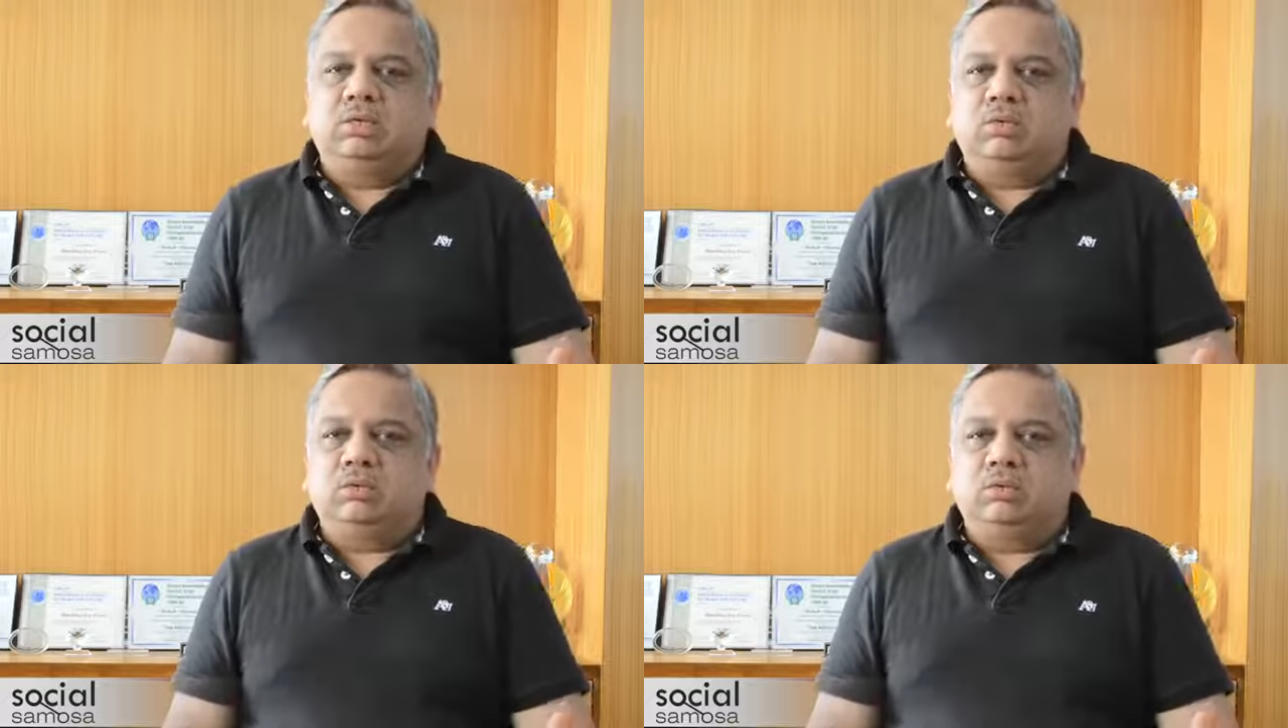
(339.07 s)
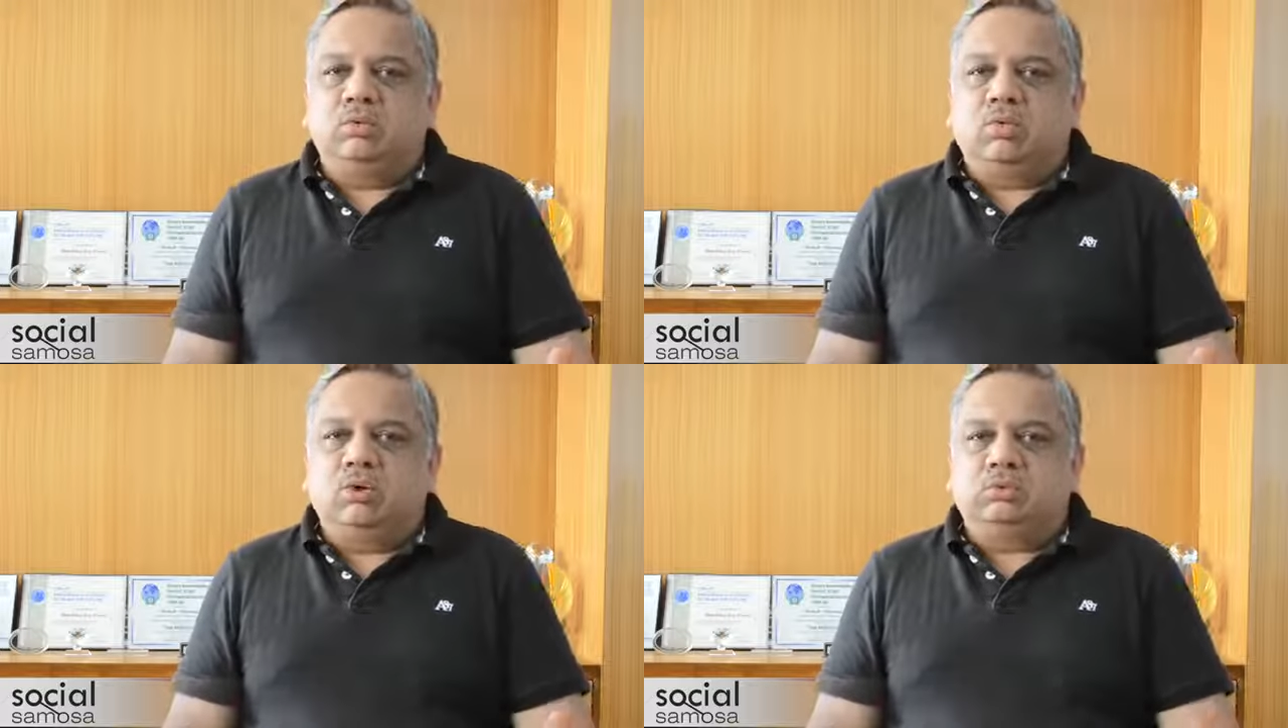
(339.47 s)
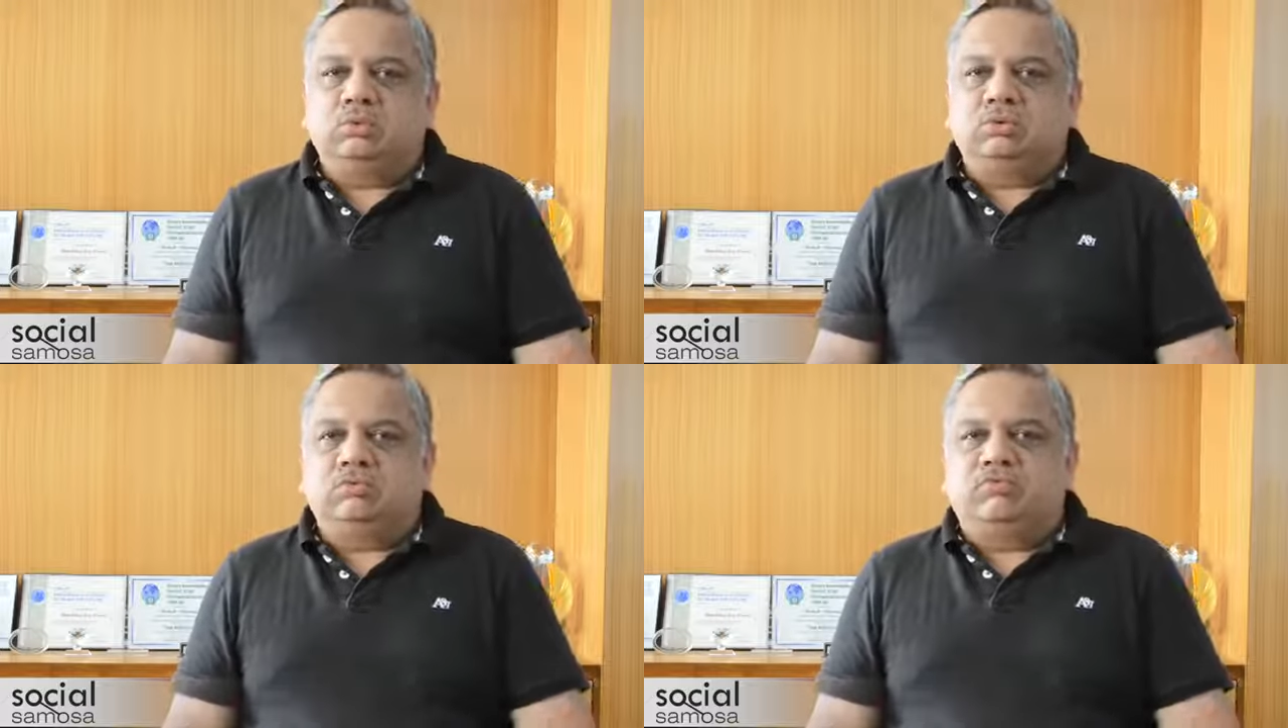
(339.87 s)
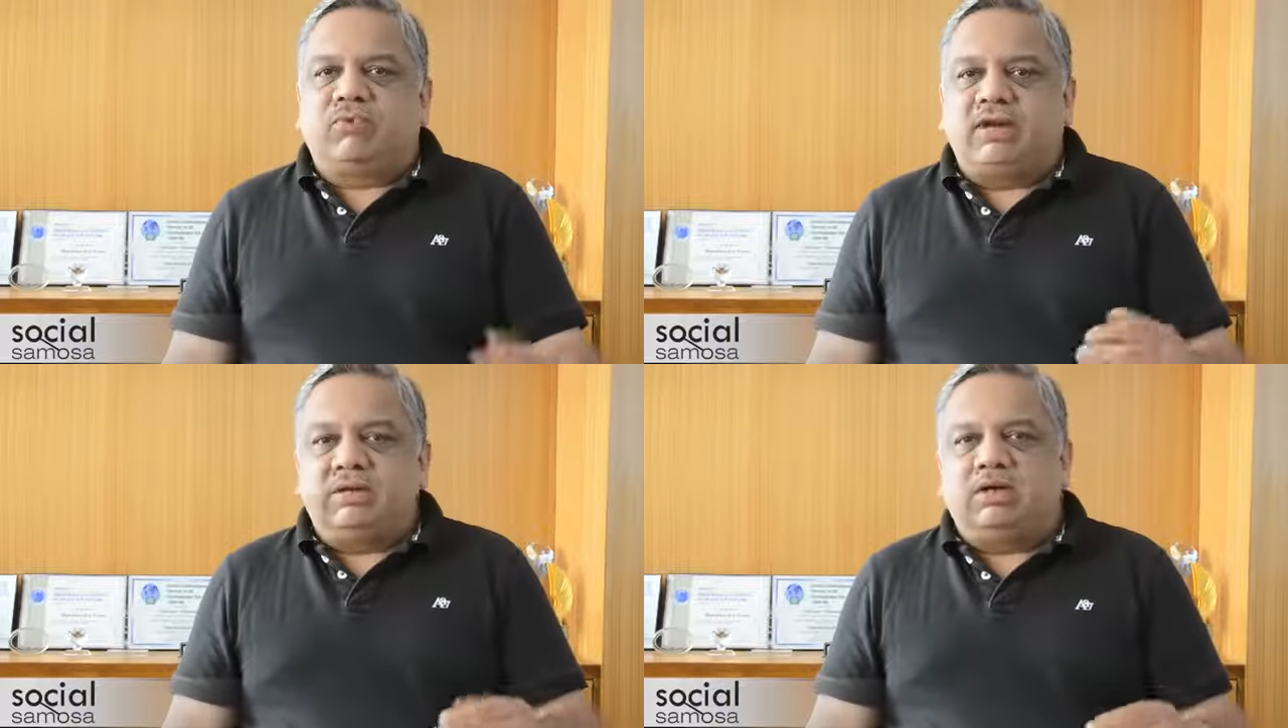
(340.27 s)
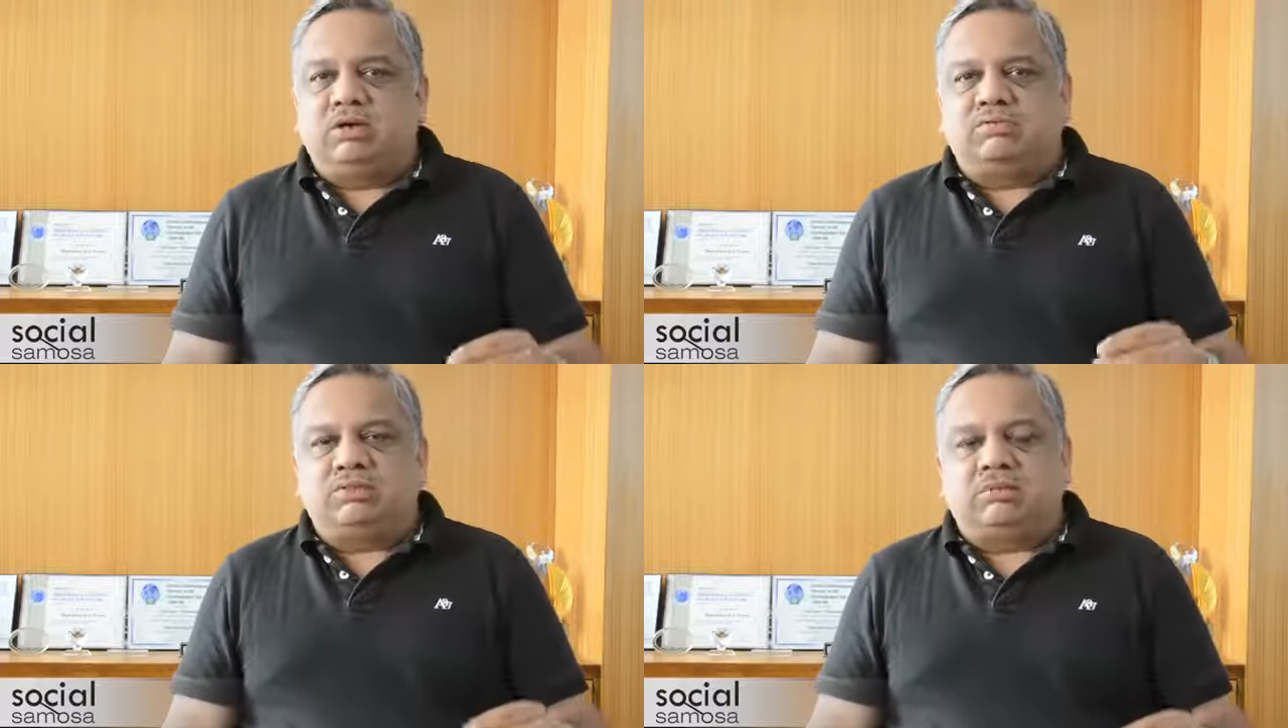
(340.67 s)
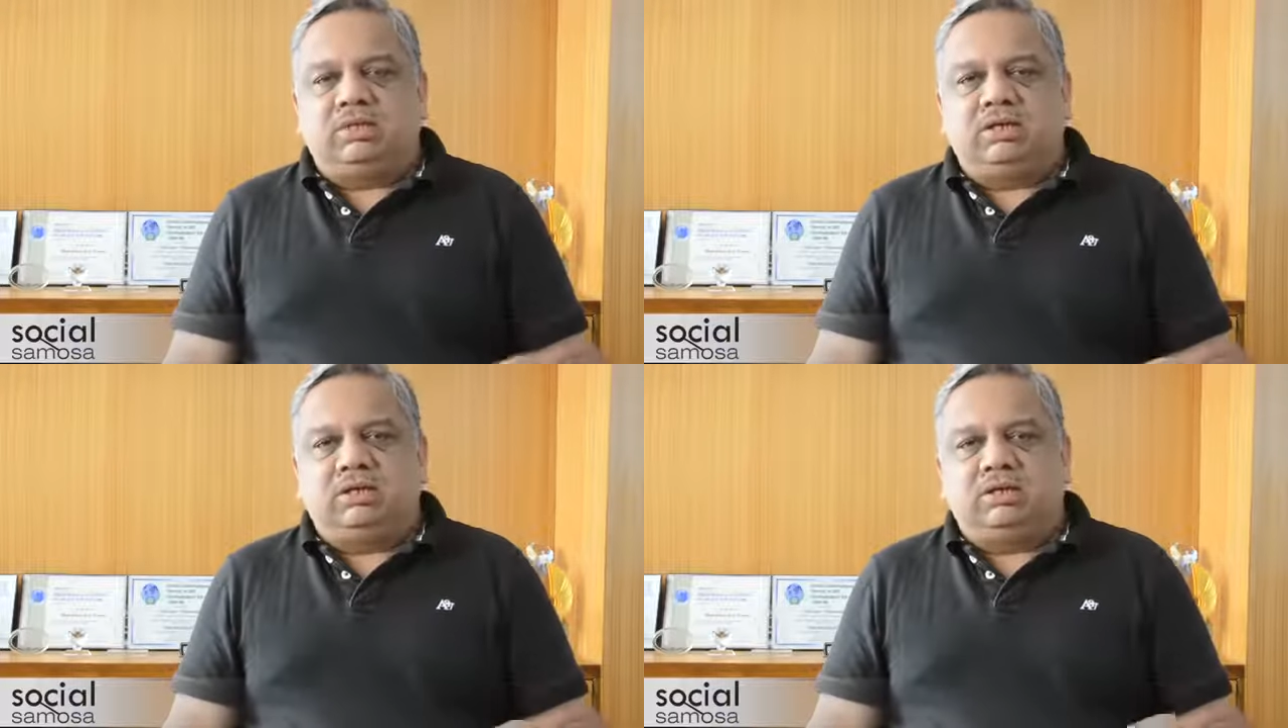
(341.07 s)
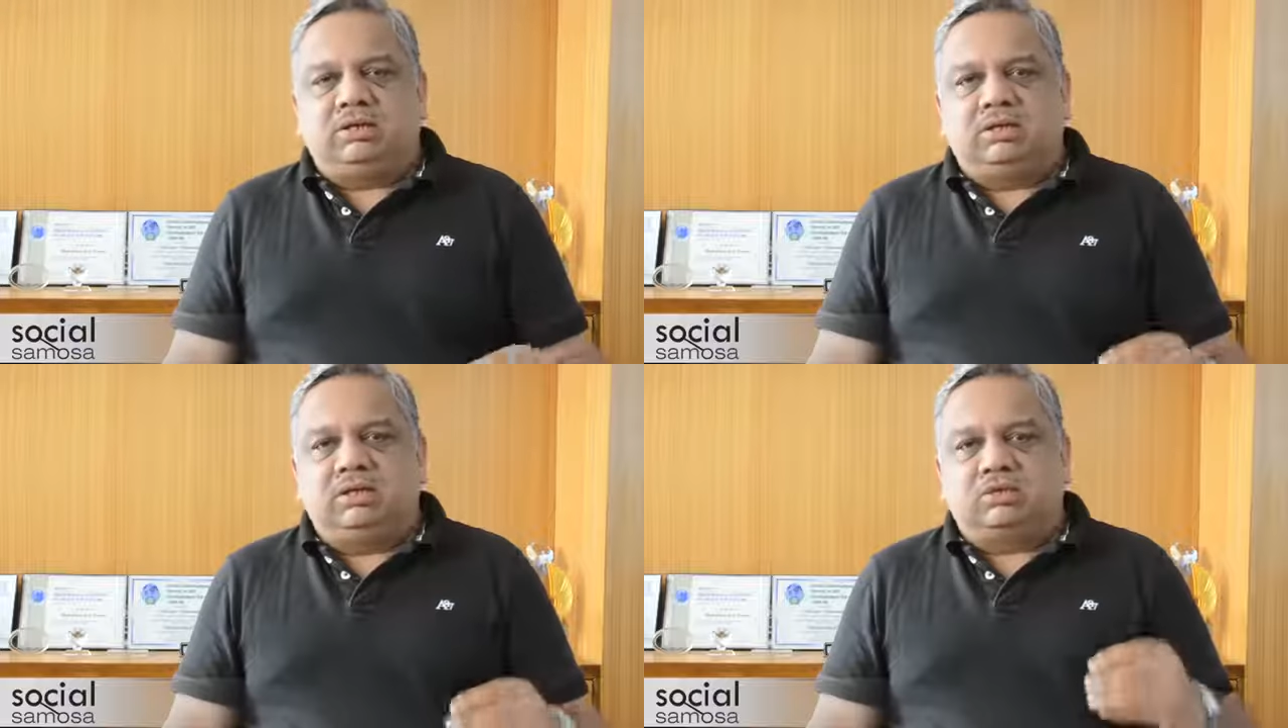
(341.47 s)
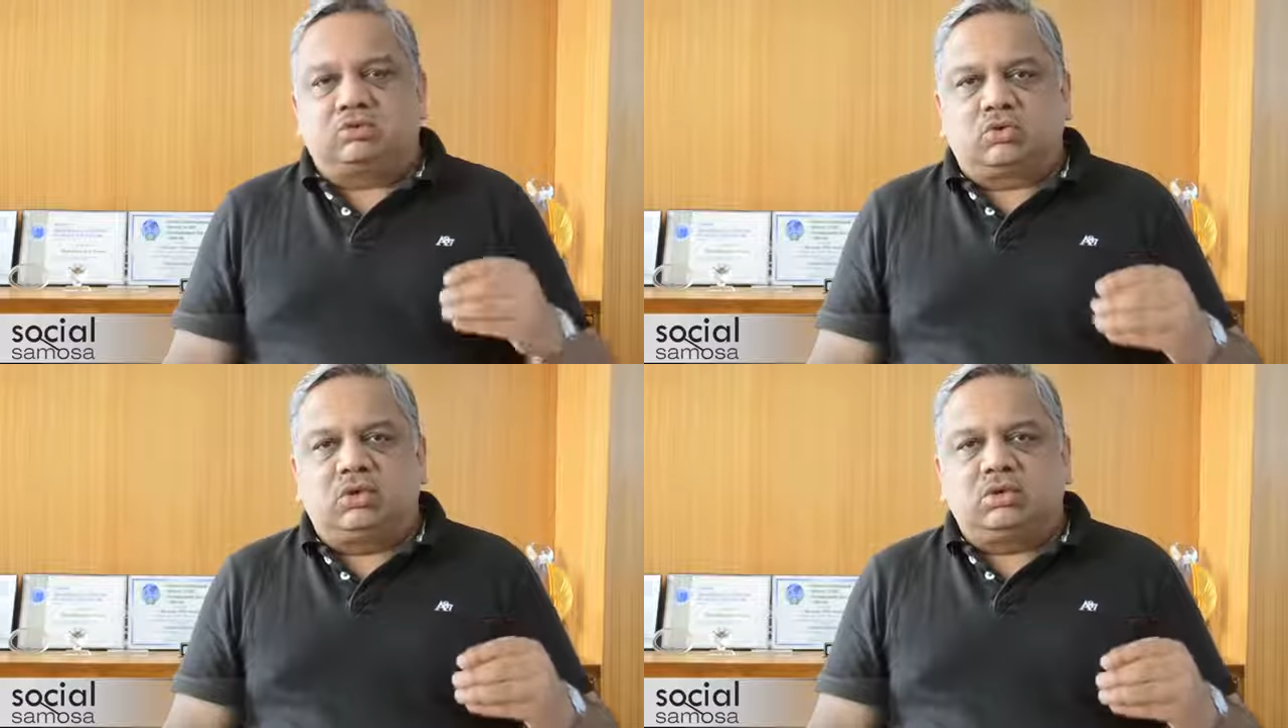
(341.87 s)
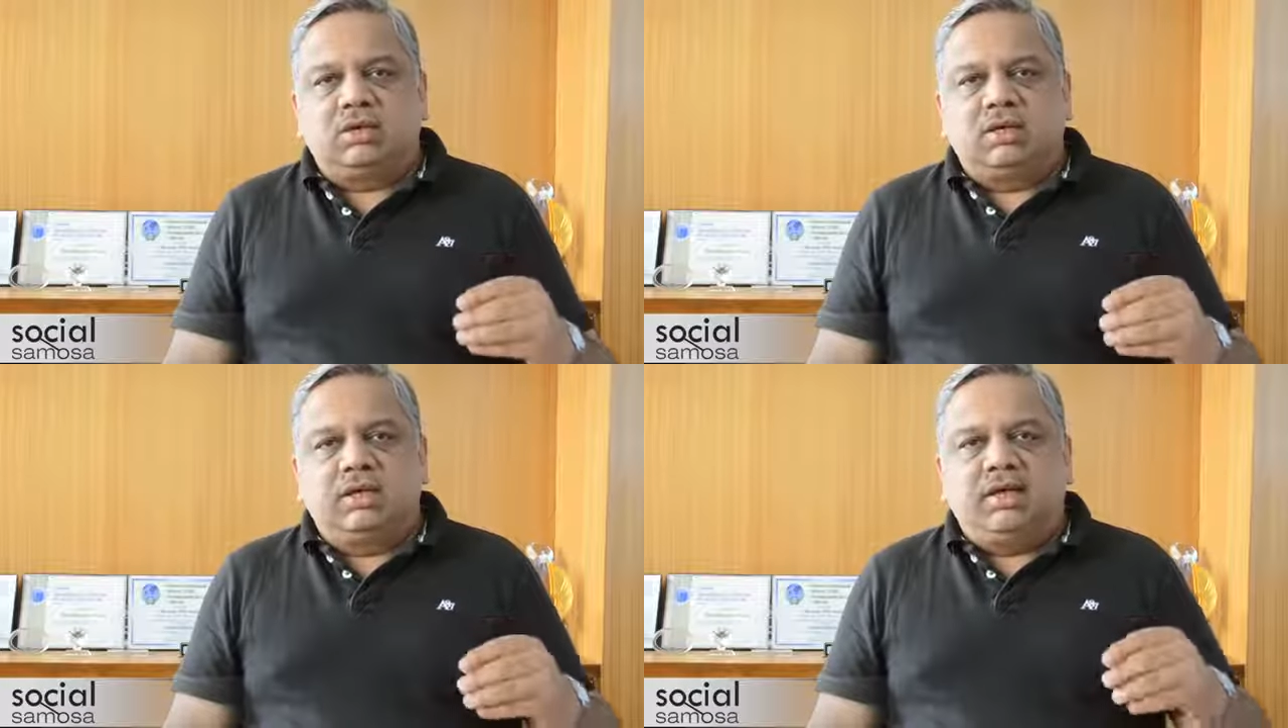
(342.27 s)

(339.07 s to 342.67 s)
you want to find out if something is wrong